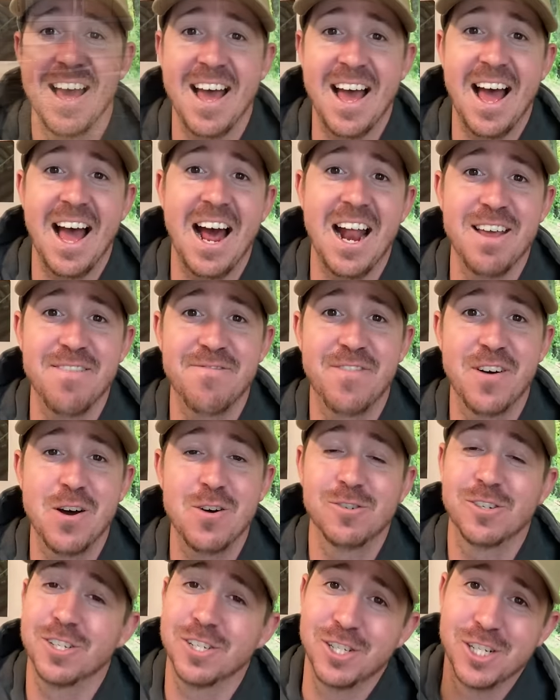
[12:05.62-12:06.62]
Howdy,
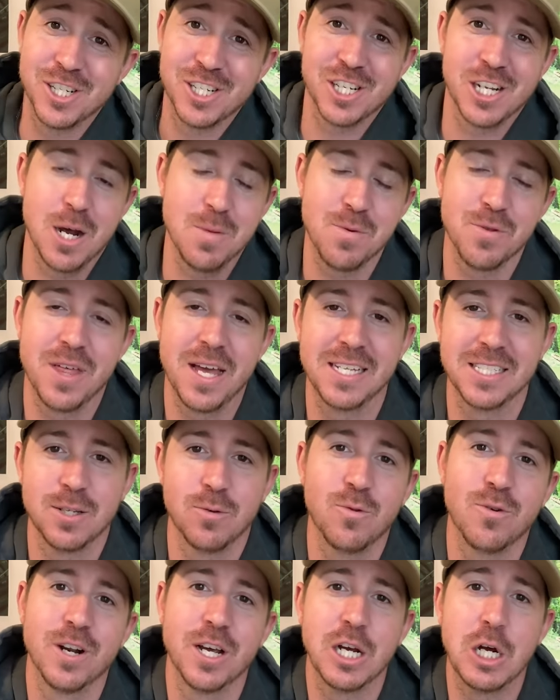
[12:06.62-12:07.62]
folks. Just a couple things I
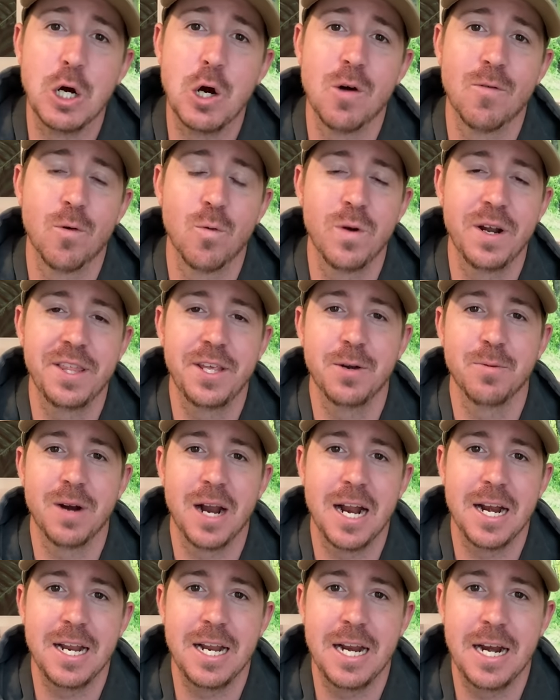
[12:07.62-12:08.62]
want to go over with you
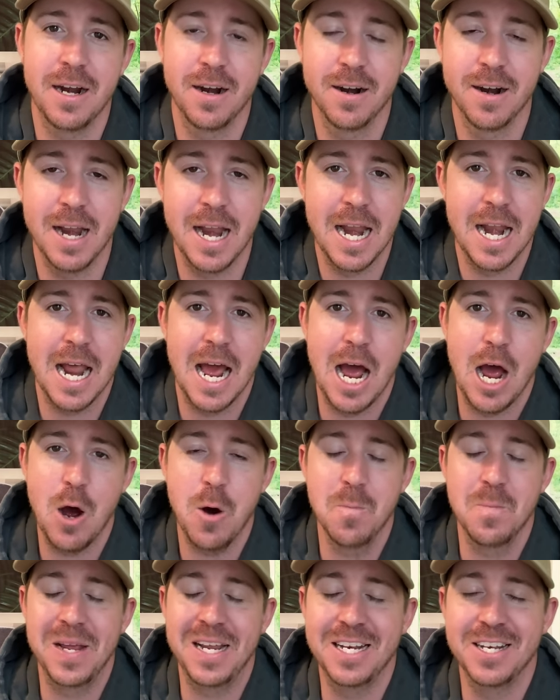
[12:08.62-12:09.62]
right here, and
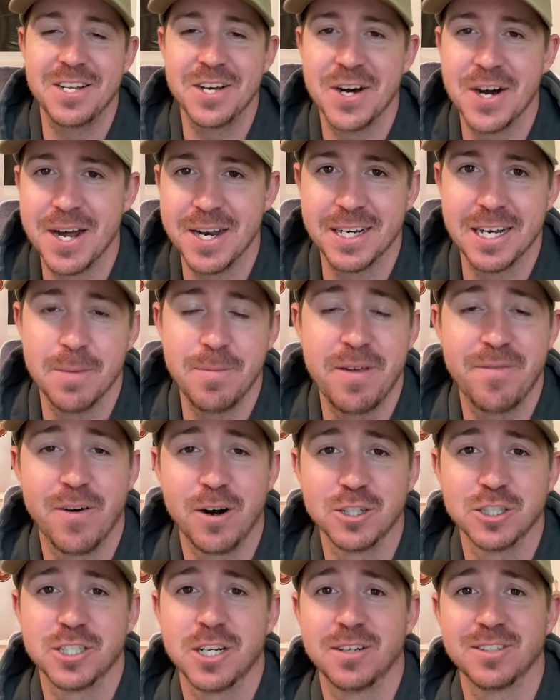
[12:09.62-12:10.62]
I'll be done. Let me
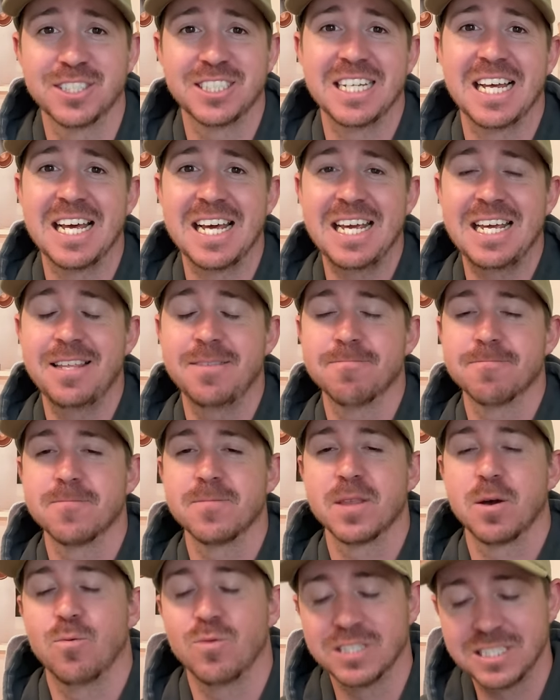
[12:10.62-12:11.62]
first off say,
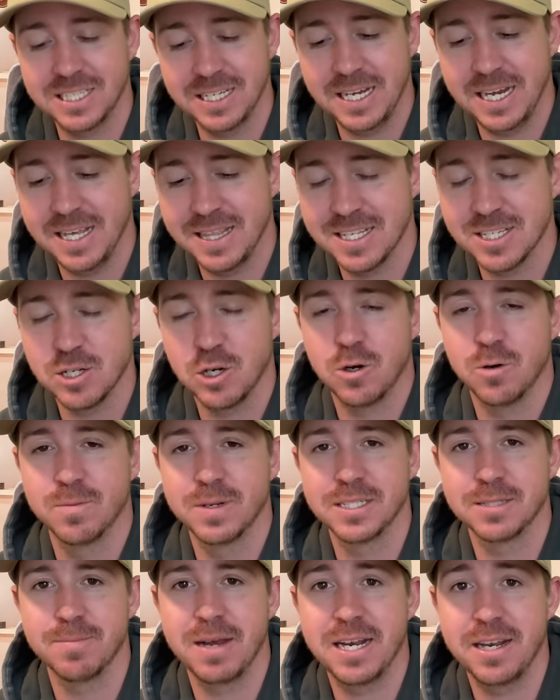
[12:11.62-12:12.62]
once again, this home
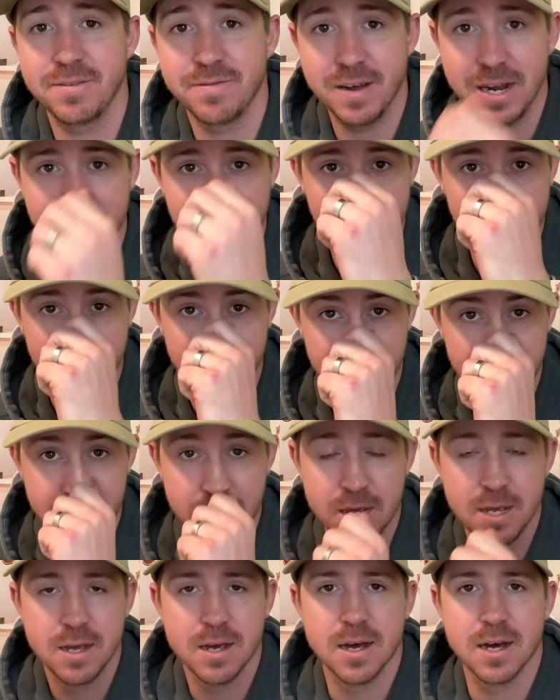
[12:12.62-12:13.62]
is manufactured
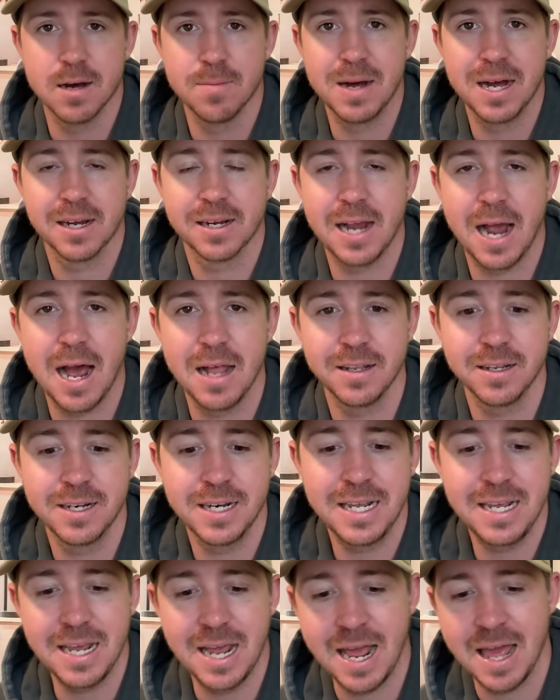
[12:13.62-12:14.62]
uh, by
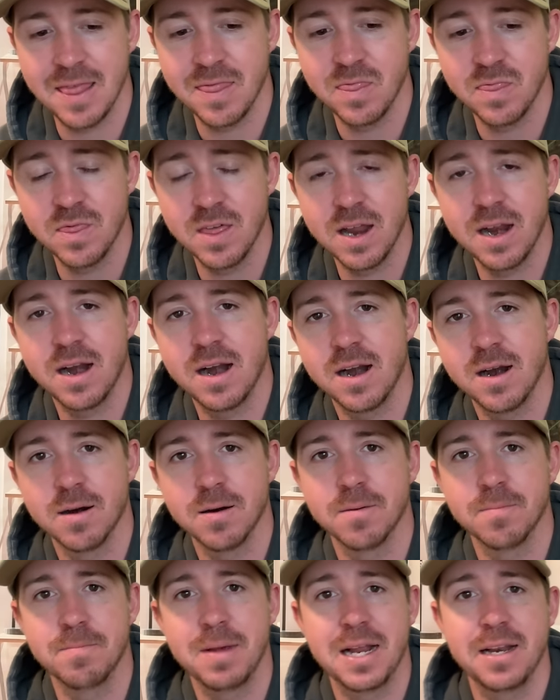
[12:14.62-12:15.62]
Colony, and
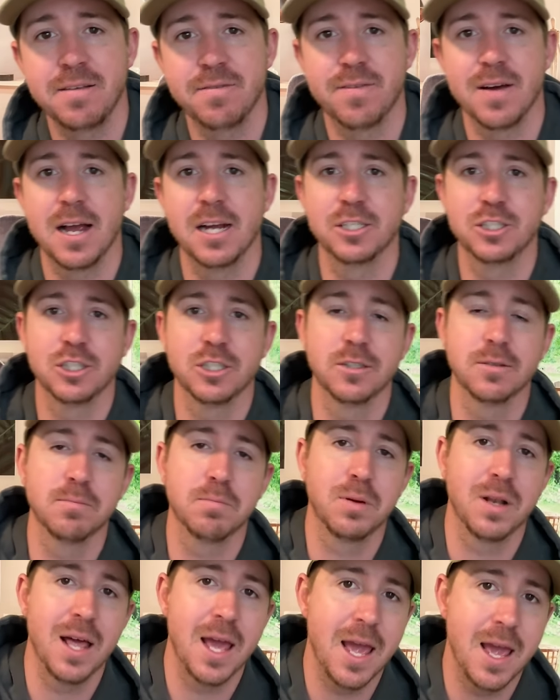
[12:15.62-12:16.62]
their manufacturing
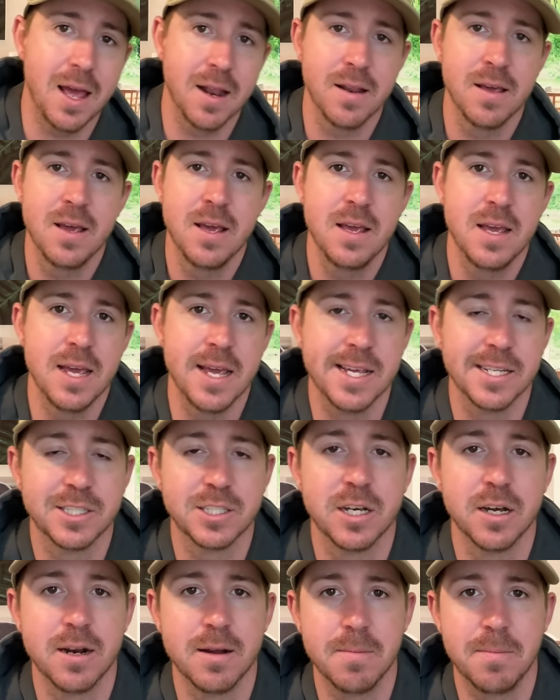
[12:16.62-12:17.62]
plant is
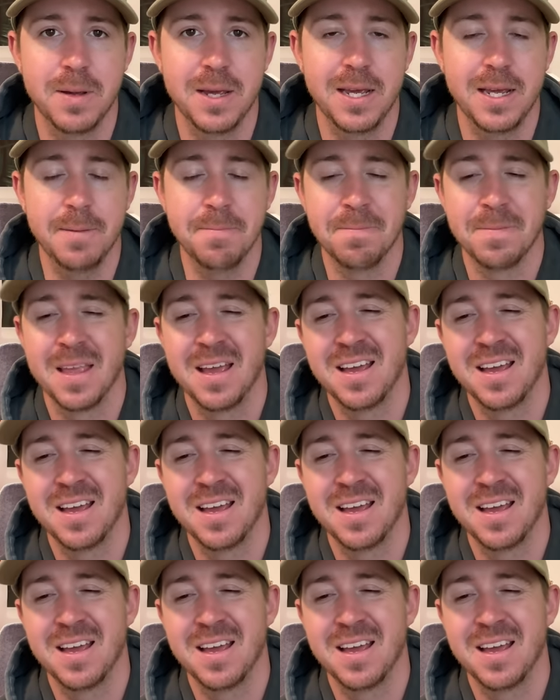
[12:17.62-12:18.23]
going to be